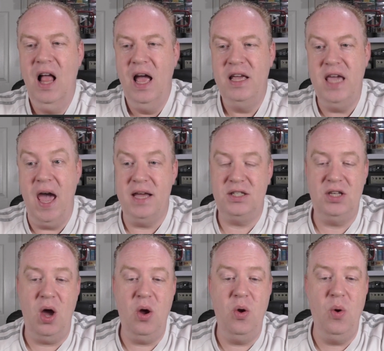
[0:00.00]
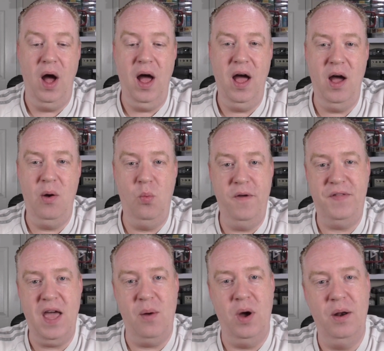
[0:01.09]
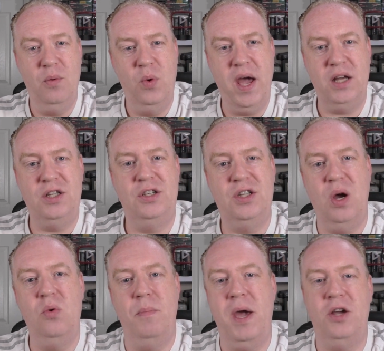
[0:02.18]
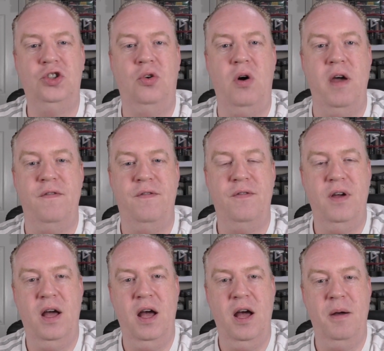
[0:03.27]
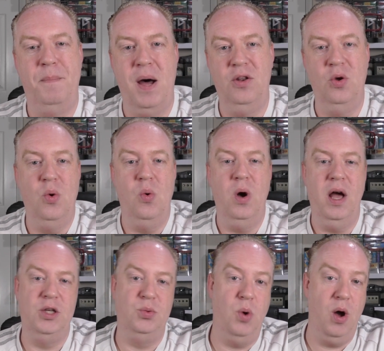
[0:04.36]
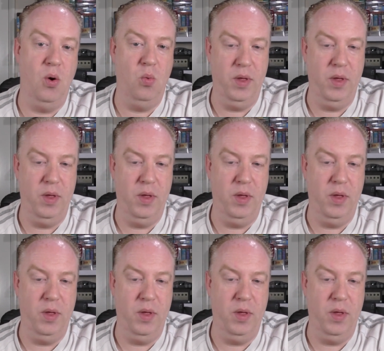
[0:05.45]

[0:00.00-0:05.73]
Yeah, so with that one, we actually sold a Mega Drive bundle as well.